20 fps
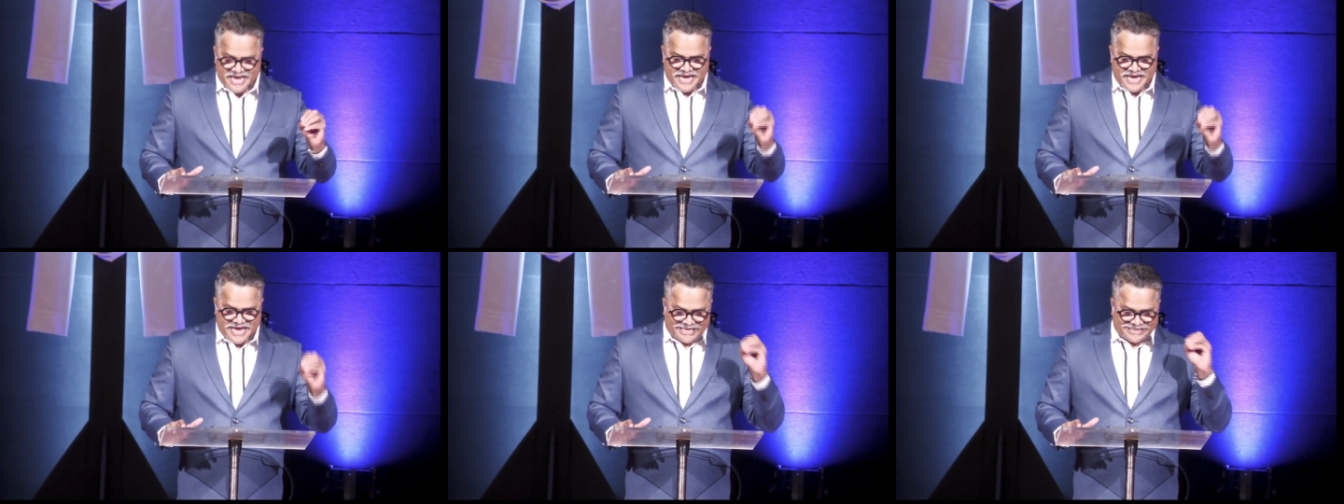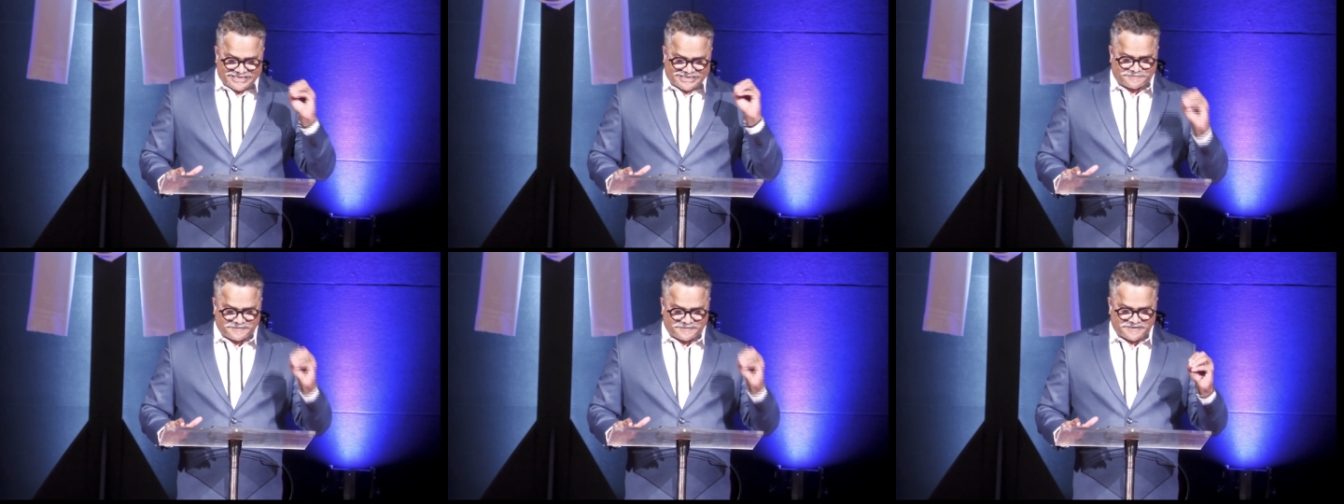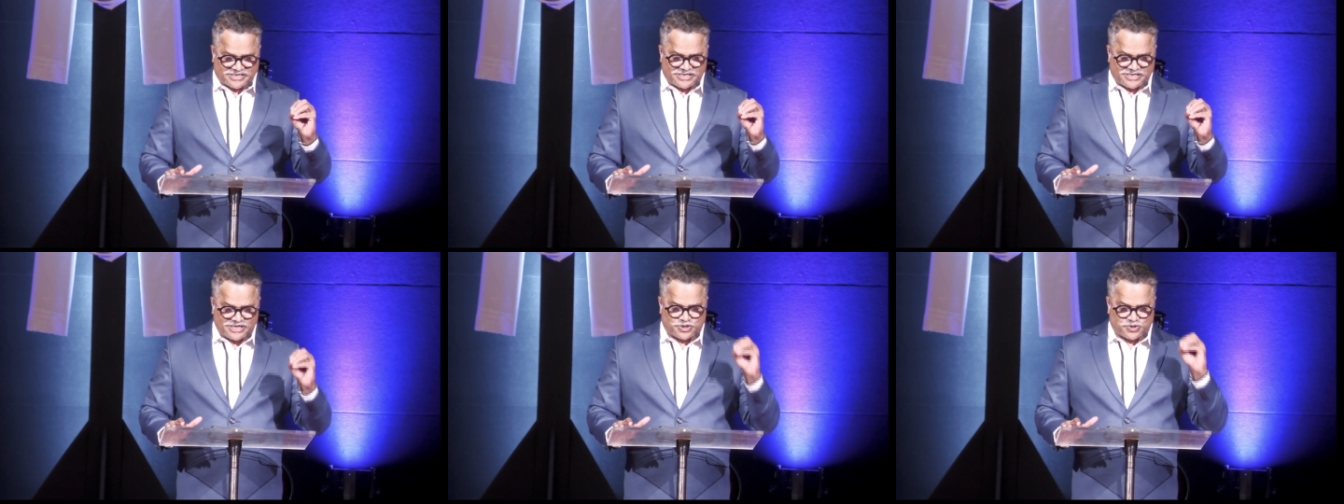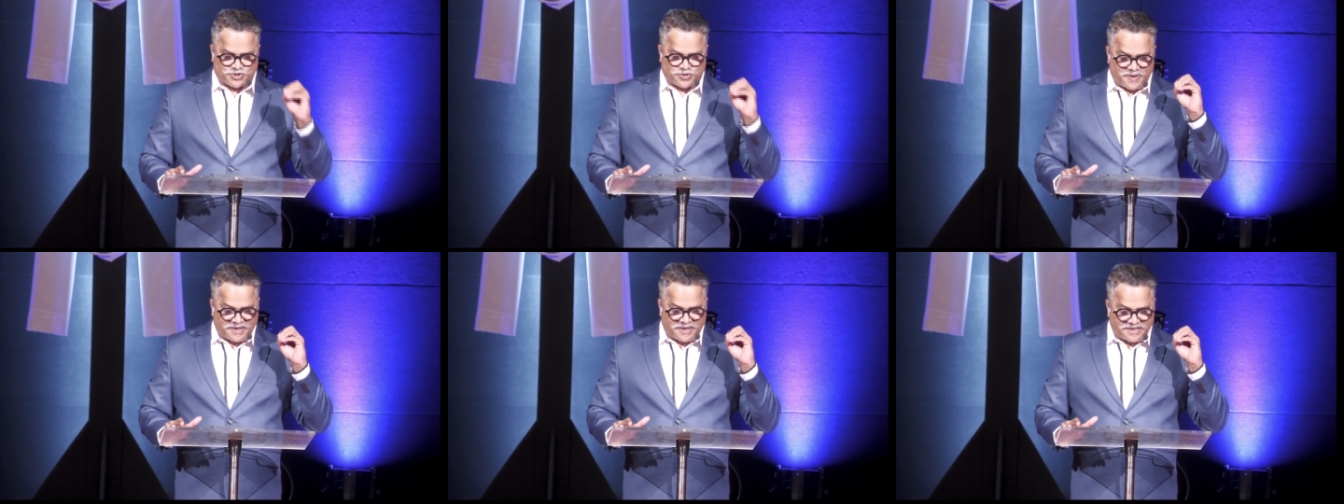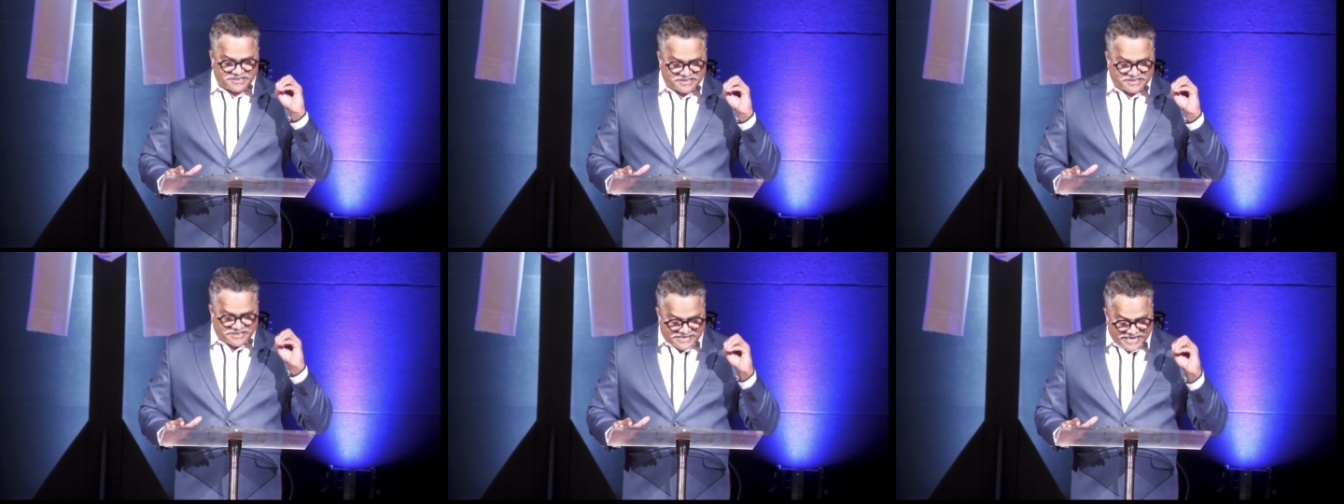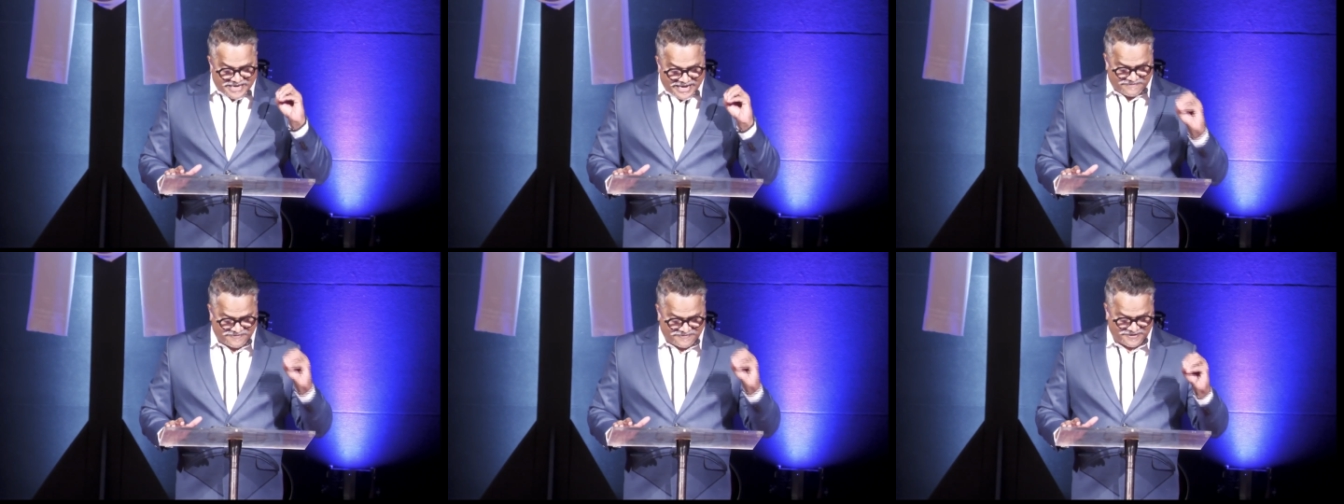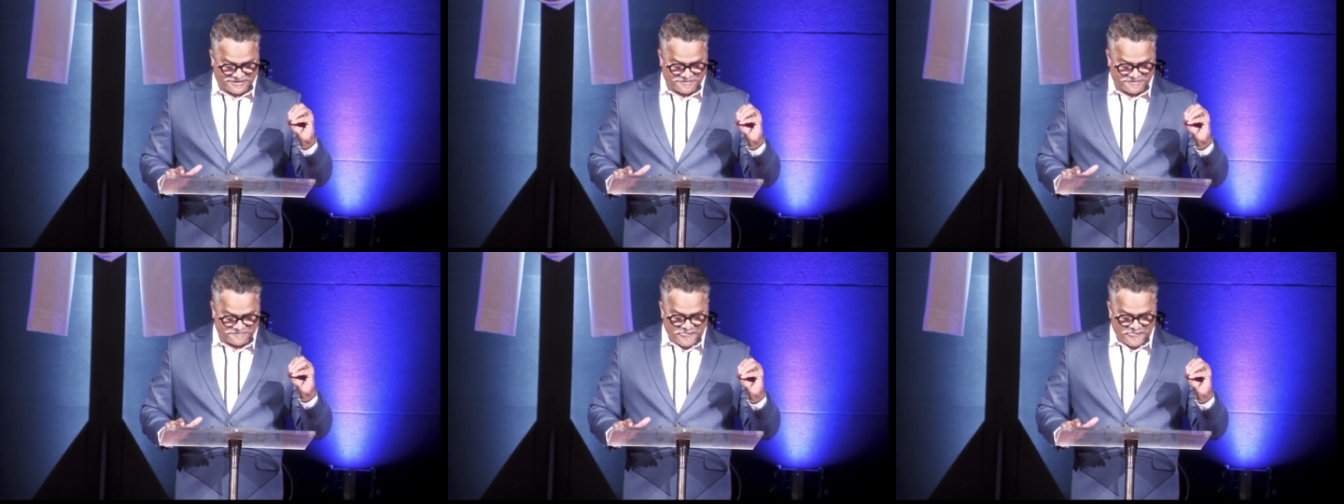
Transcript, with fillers: especially towards David.